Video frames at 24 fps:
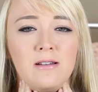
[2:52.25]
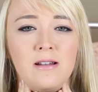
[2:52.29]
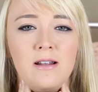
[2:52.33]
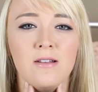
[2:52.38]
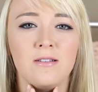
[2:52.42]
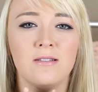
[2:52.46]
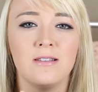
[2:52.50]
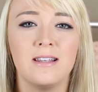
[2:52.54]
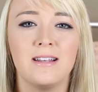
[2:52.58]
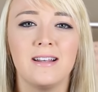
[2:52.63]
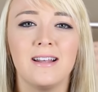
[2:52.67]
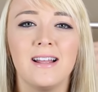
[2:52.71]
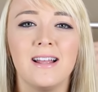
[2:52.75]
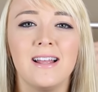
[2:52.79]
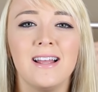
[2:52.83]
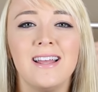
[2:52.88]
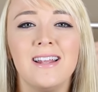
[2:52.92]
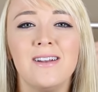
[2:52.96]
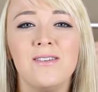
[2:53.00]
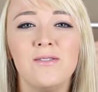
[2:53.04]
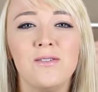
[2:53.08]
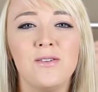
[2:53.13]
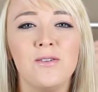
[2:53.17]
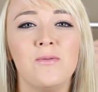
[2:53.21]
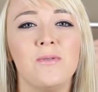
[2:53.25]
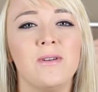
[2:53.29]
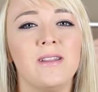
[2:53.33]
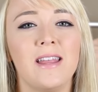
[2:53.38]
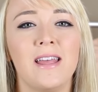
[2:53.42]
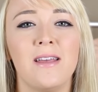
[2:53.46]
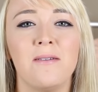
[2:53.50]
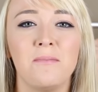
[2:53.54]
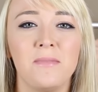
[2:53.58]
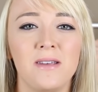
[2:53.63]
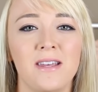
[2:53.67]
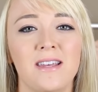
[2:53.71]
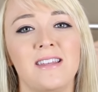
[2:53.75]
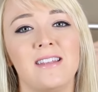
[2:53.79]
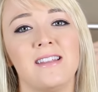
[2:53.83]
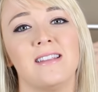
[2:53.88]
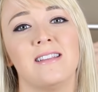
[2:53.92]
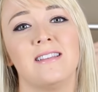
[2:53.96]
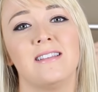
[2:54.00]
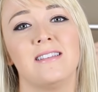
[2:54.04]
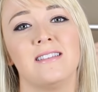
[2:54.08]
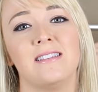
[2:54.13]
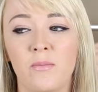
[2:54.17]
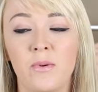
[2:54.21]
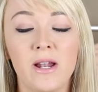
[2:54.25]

And I was like, I don't know what that means.